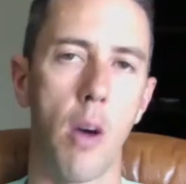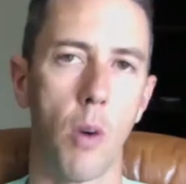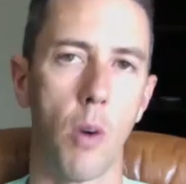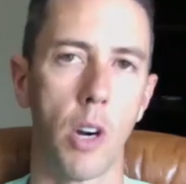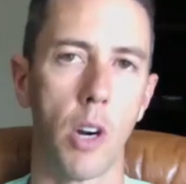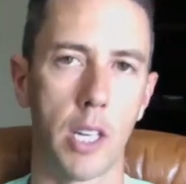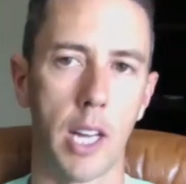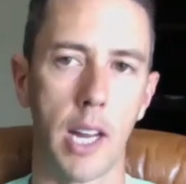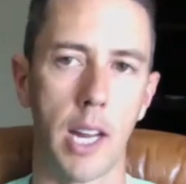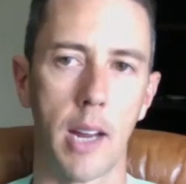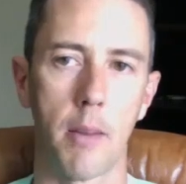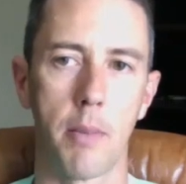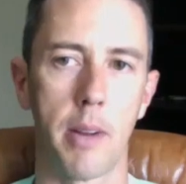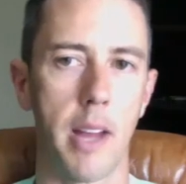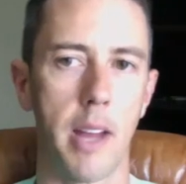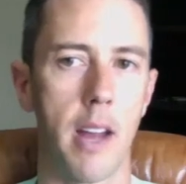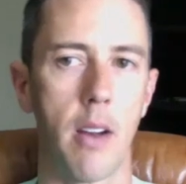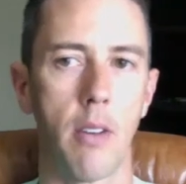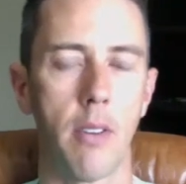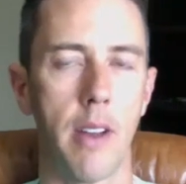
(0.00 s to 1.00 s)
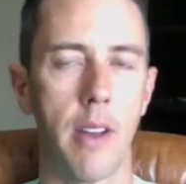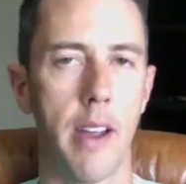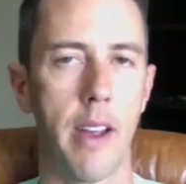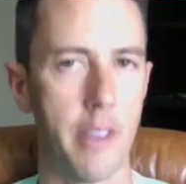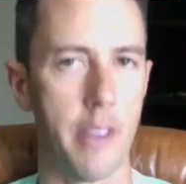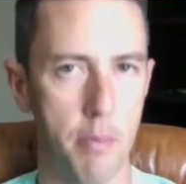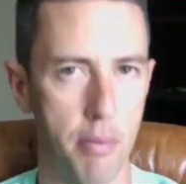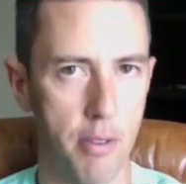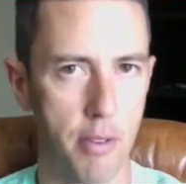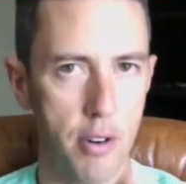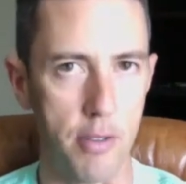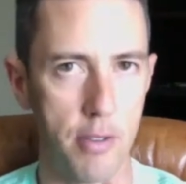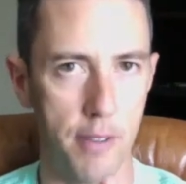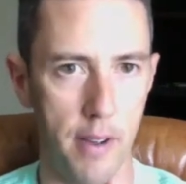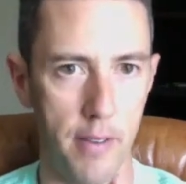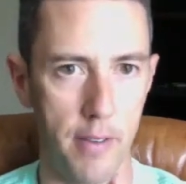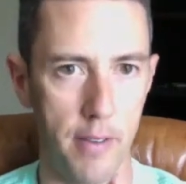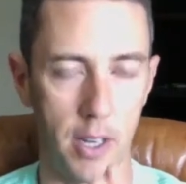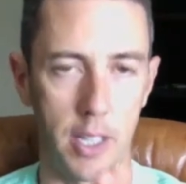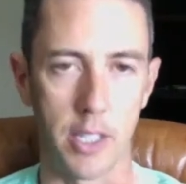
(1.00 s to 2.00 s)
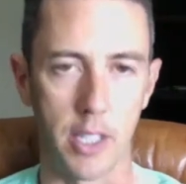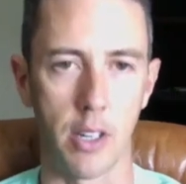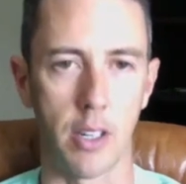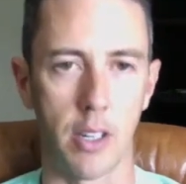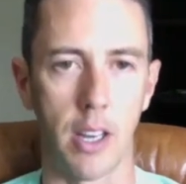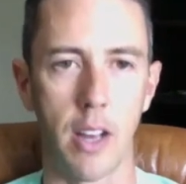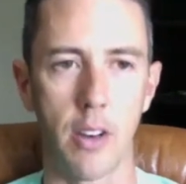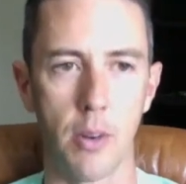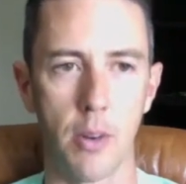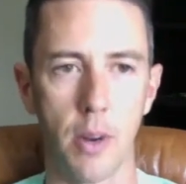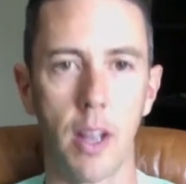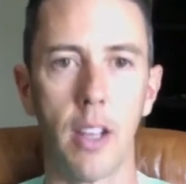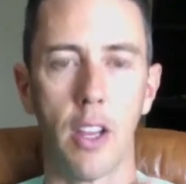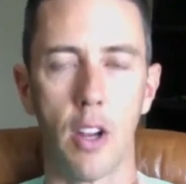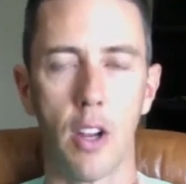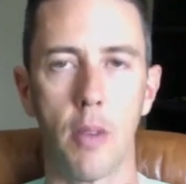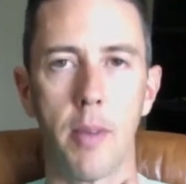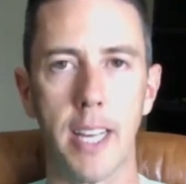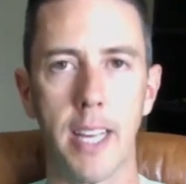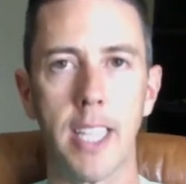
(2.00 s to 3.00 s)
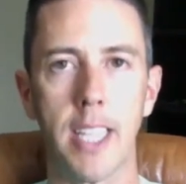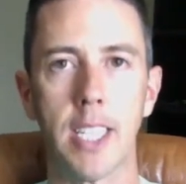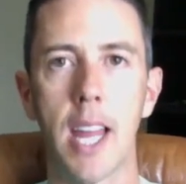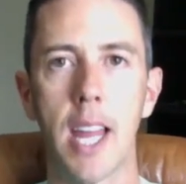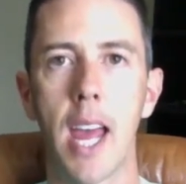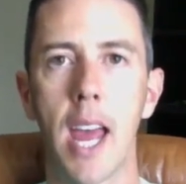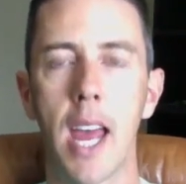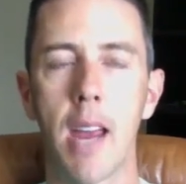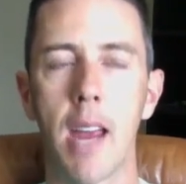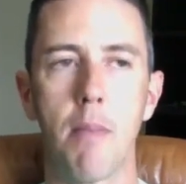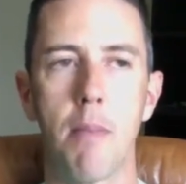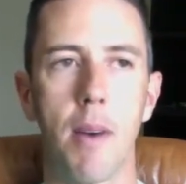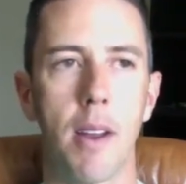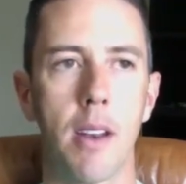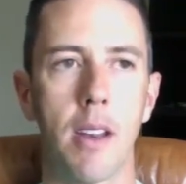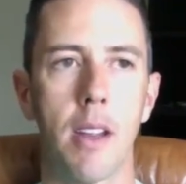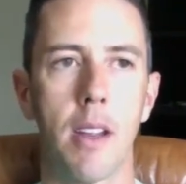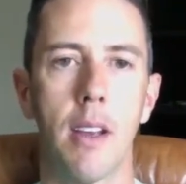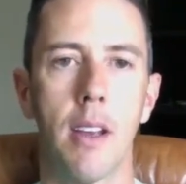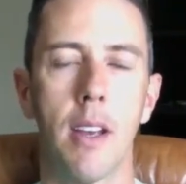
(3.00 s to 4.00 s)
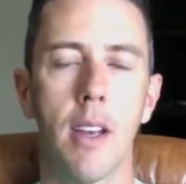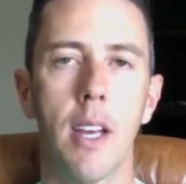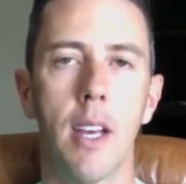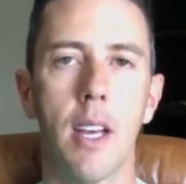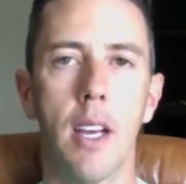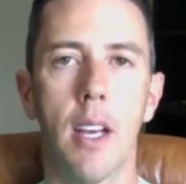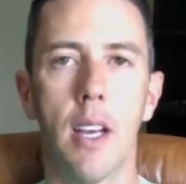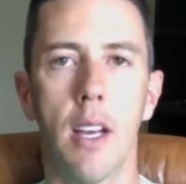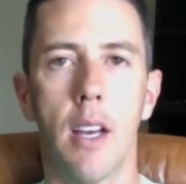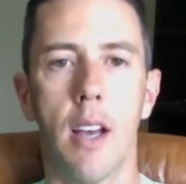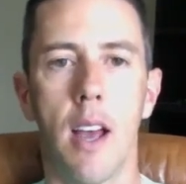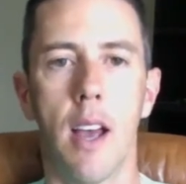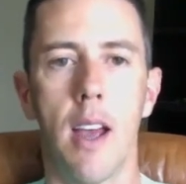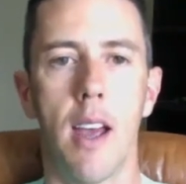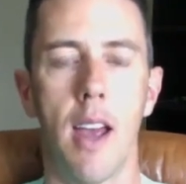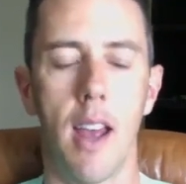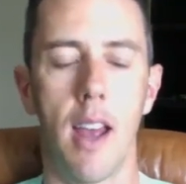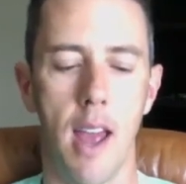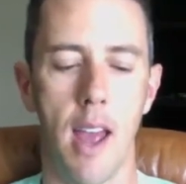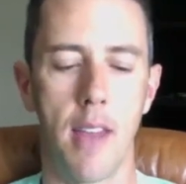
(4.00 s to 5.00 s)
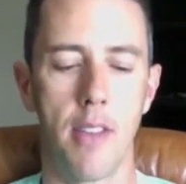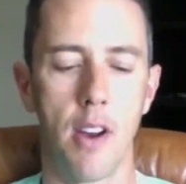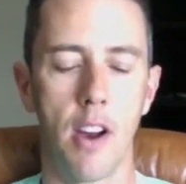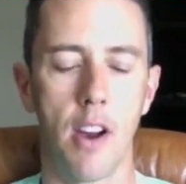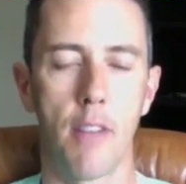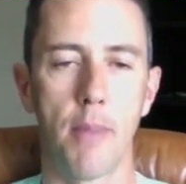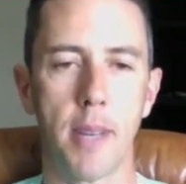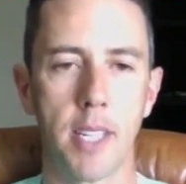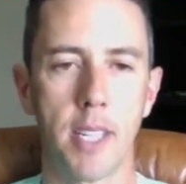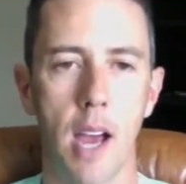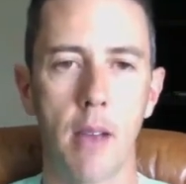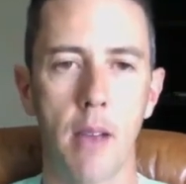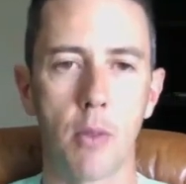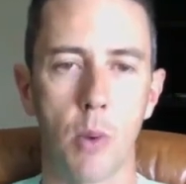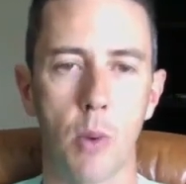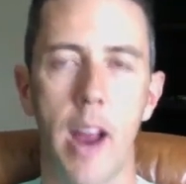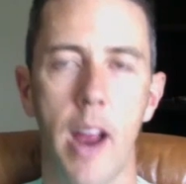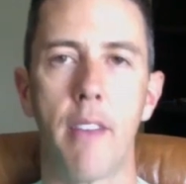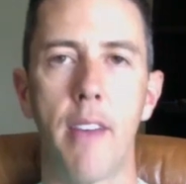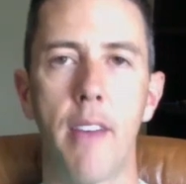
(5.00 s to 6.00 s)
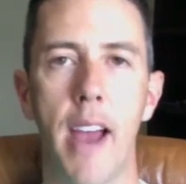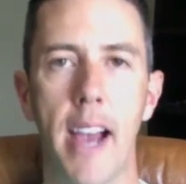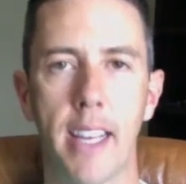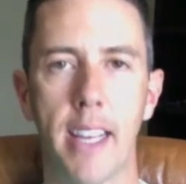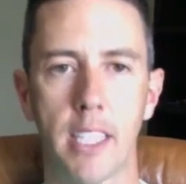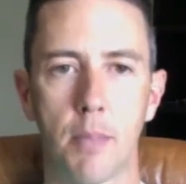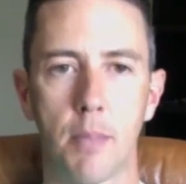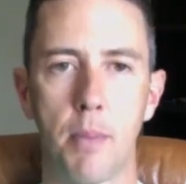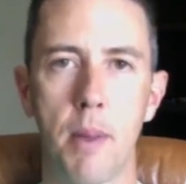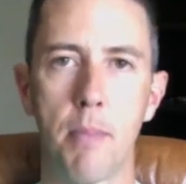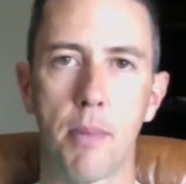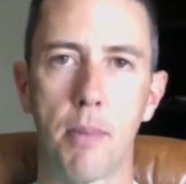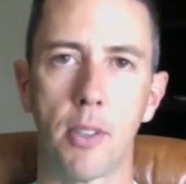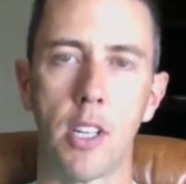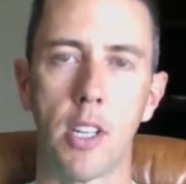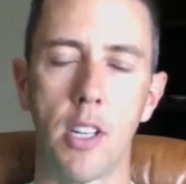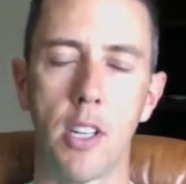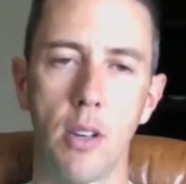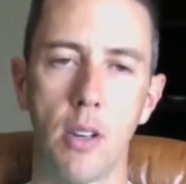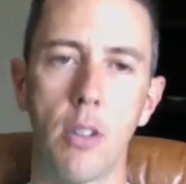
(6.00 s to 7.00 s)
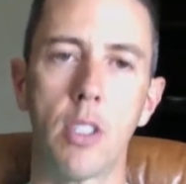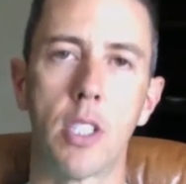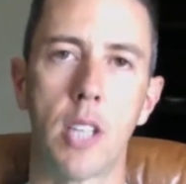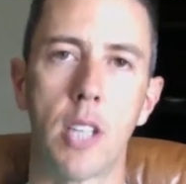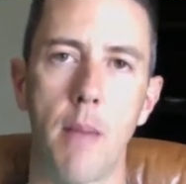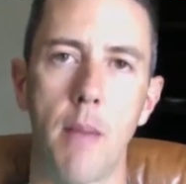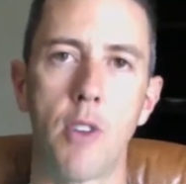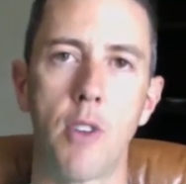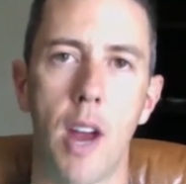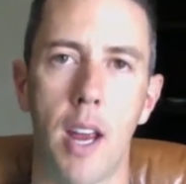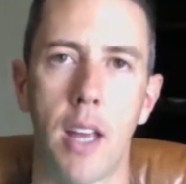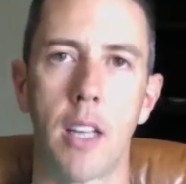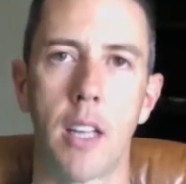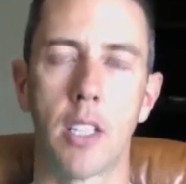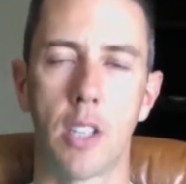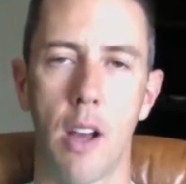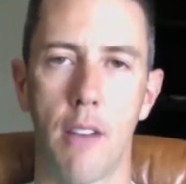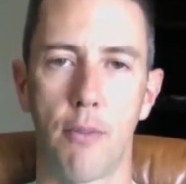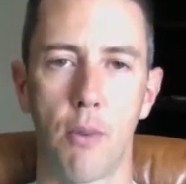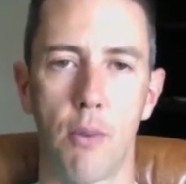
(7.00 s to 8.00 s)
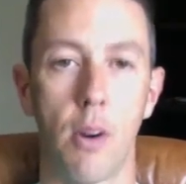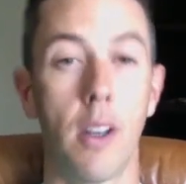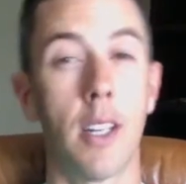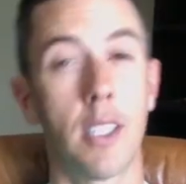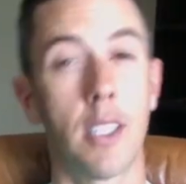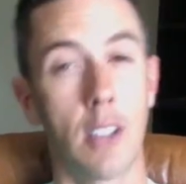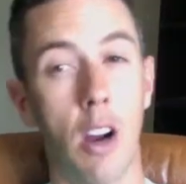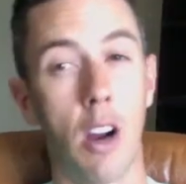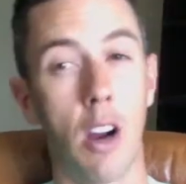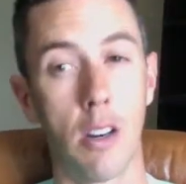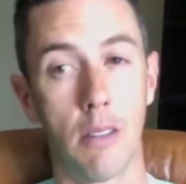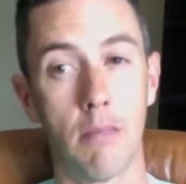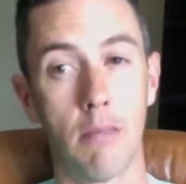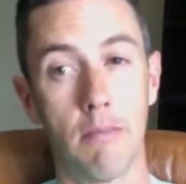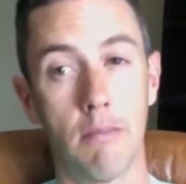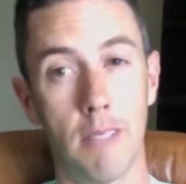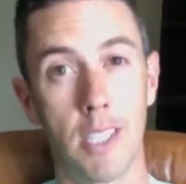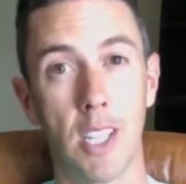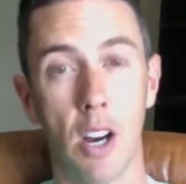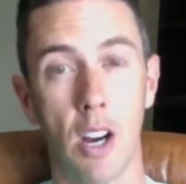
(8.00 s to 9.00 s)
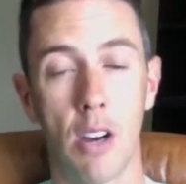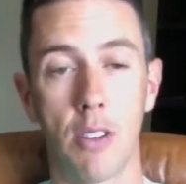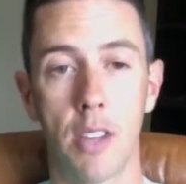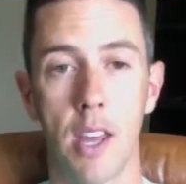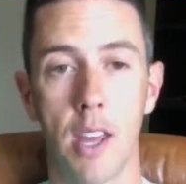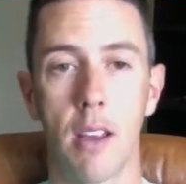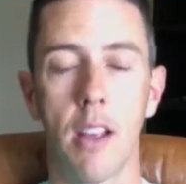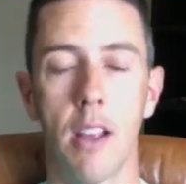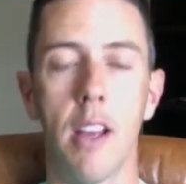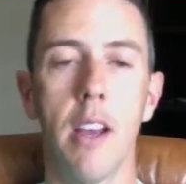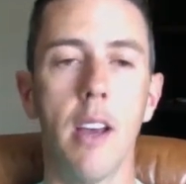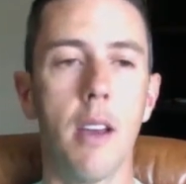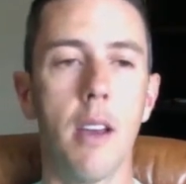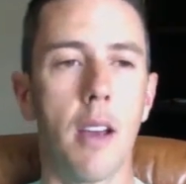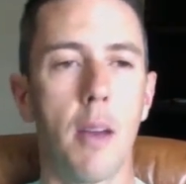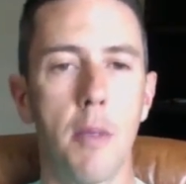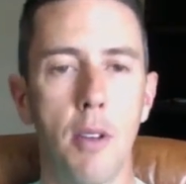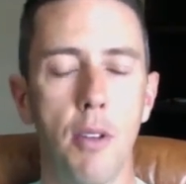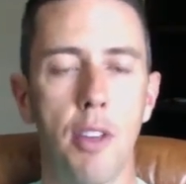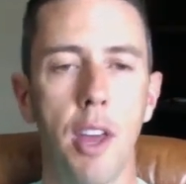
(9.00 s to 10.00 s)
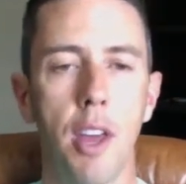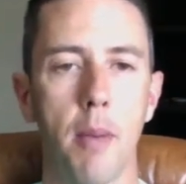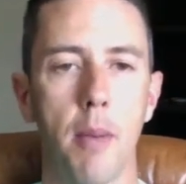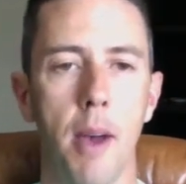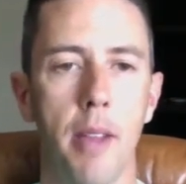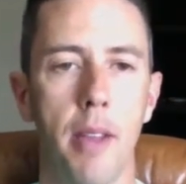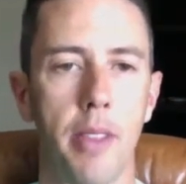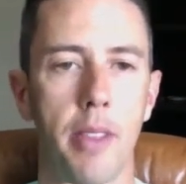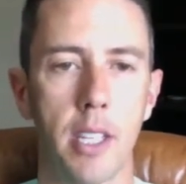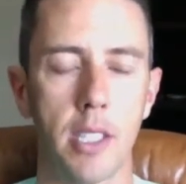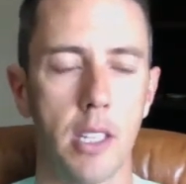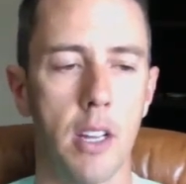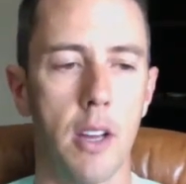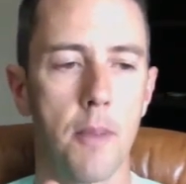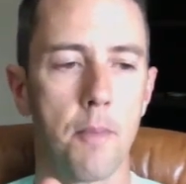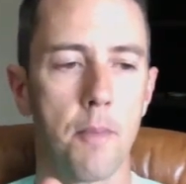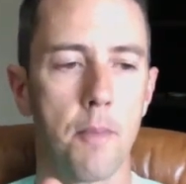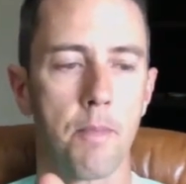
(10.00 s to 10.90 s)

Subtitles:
not working, but I don't have any proof of it because you're doing a little bit each day. But and there have been times where I have asked people to use time tracking software. It's a hard thing. I mean, you think about this.